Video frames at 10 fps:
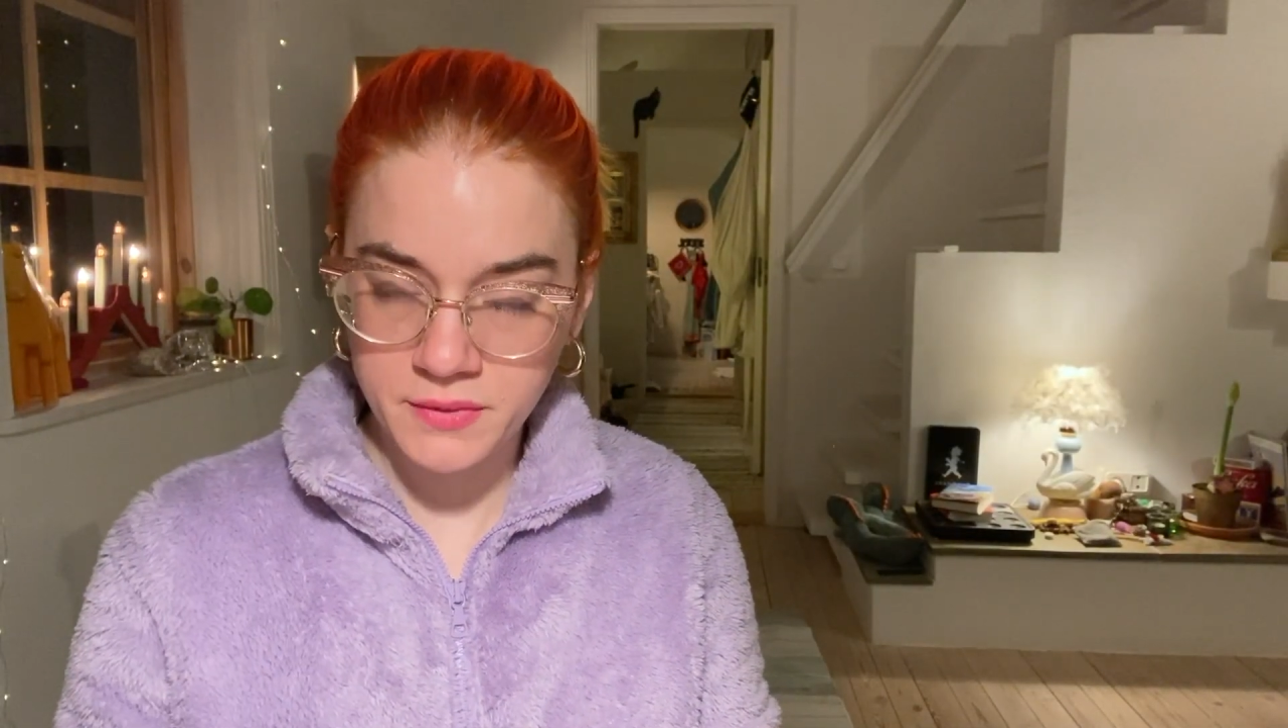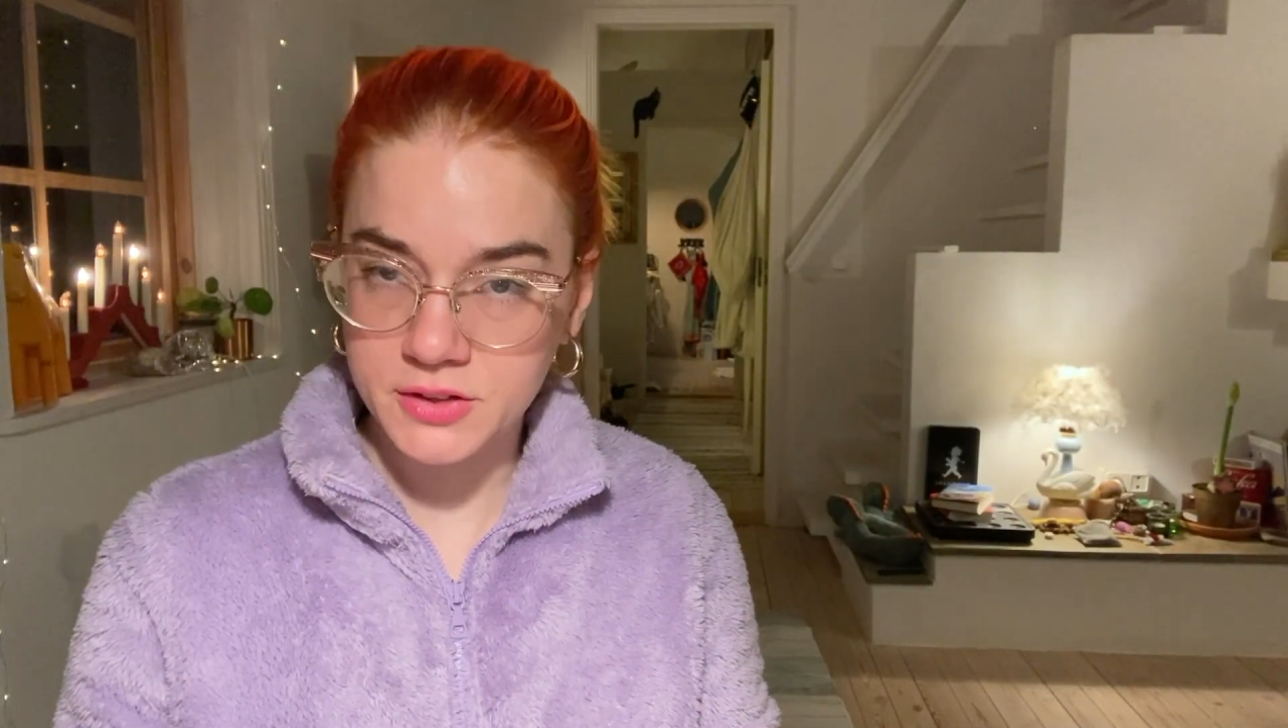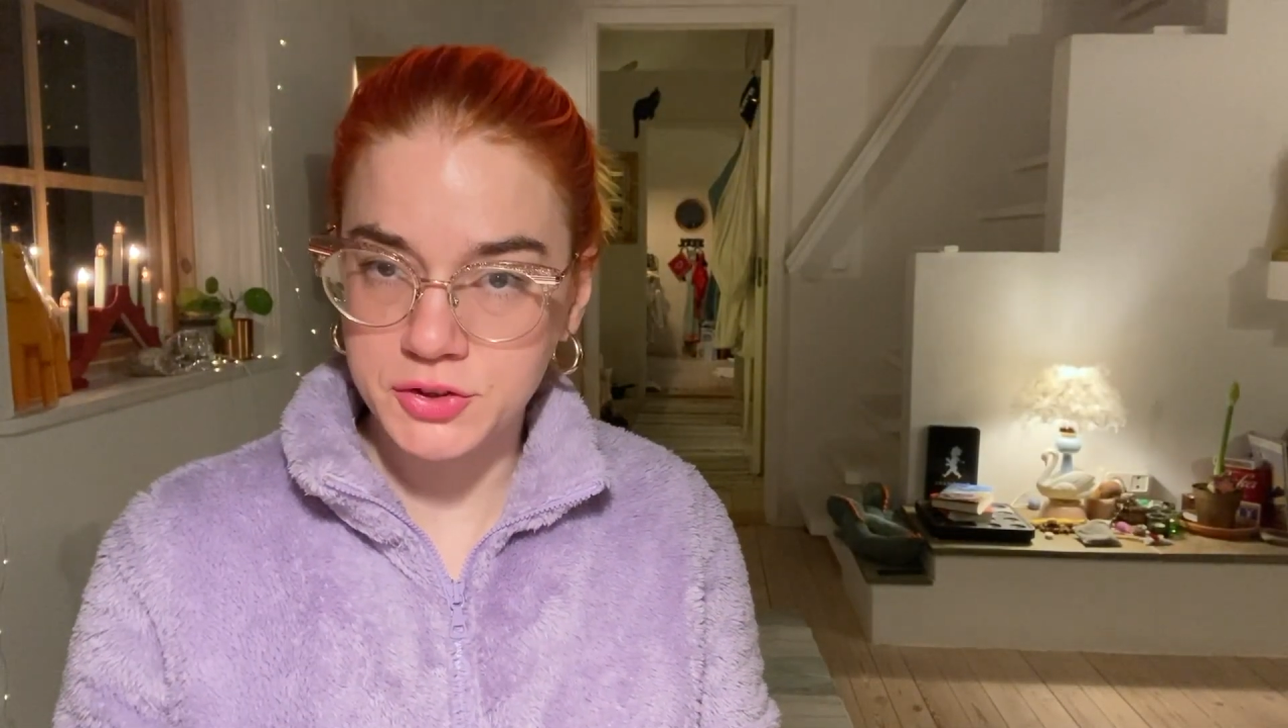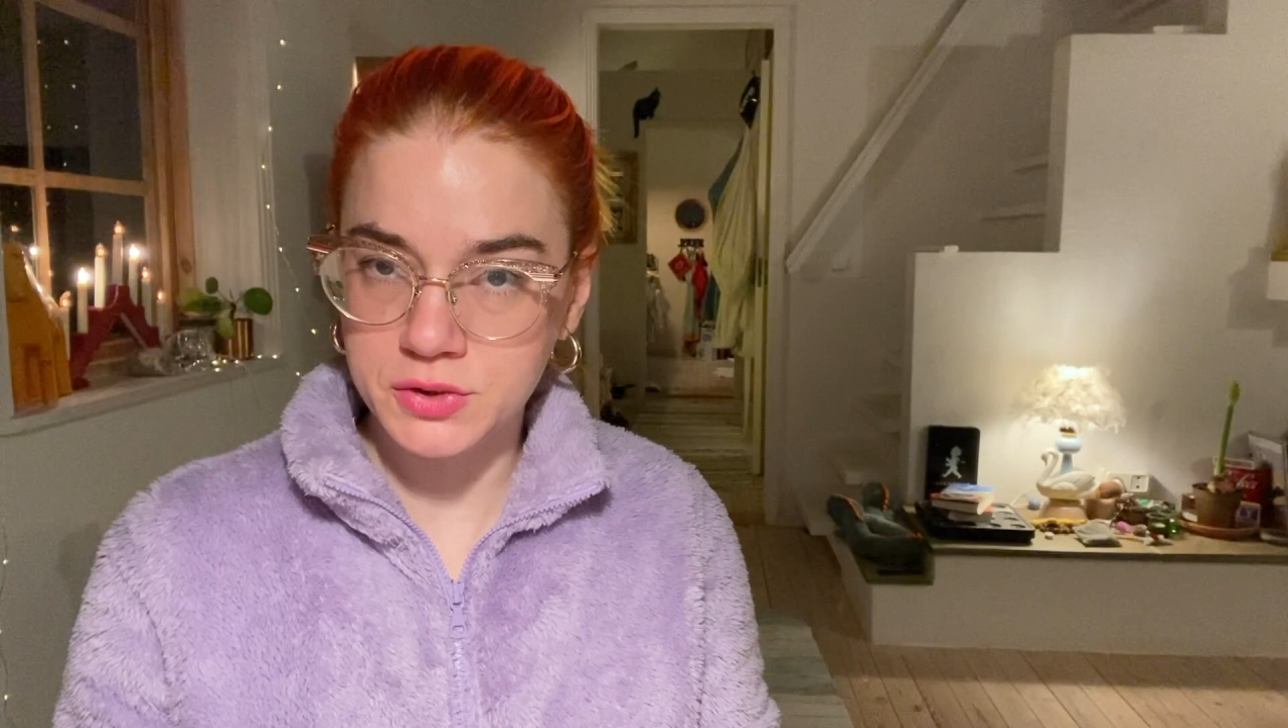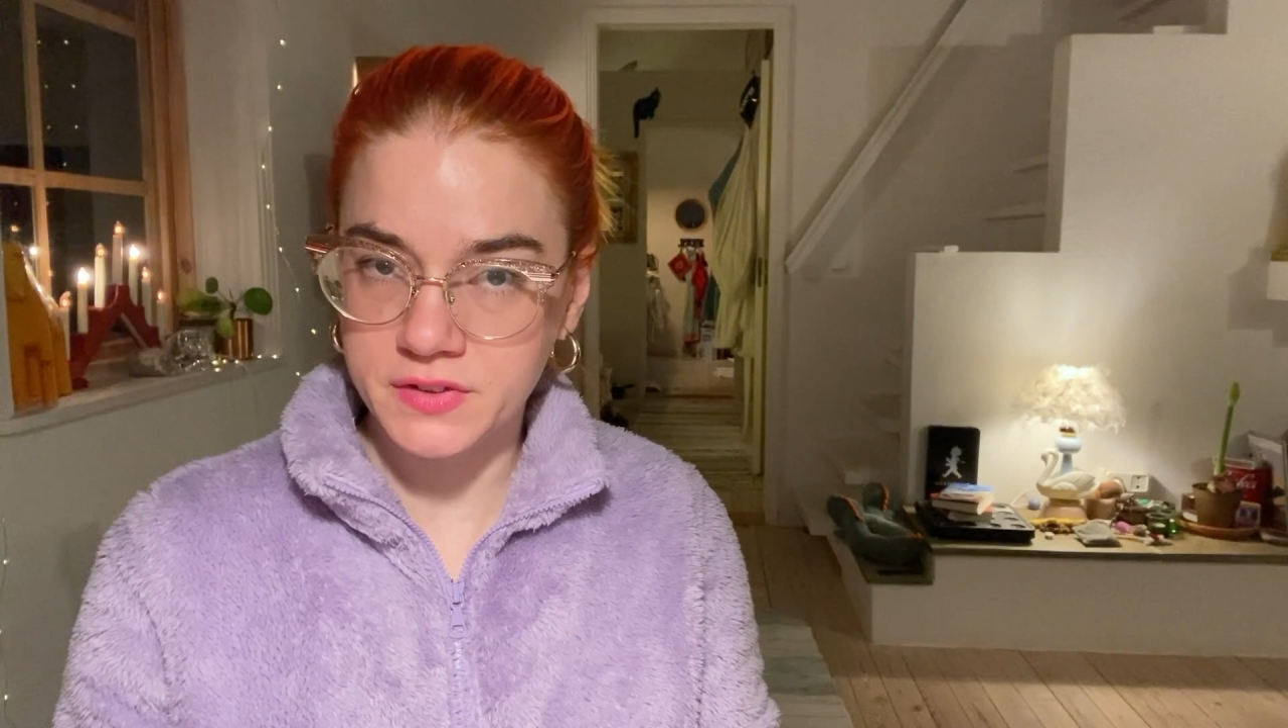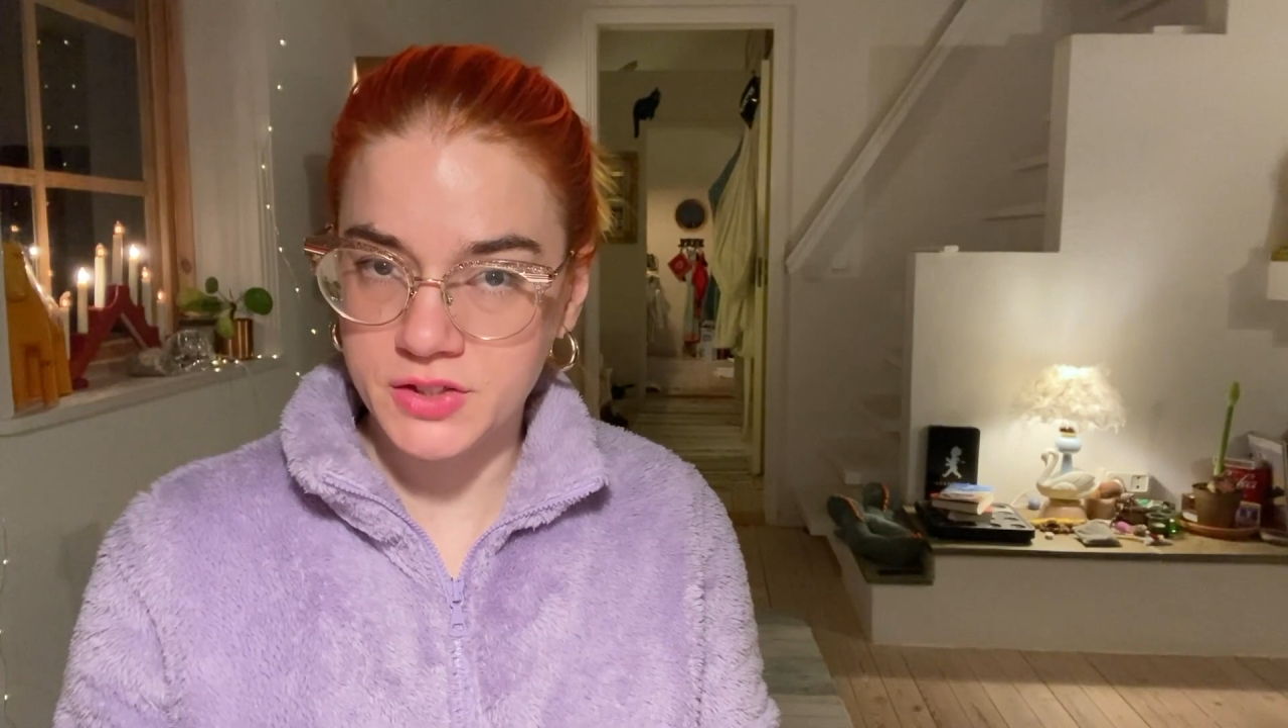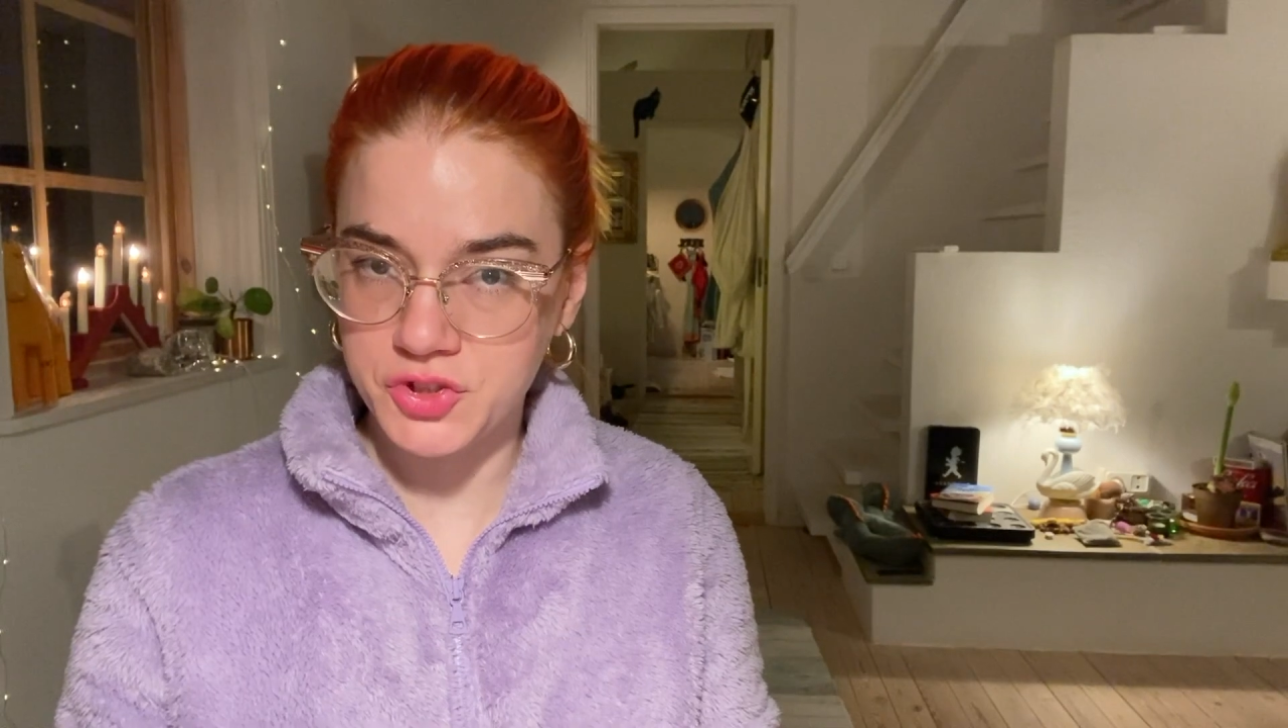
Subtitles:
the TooFaced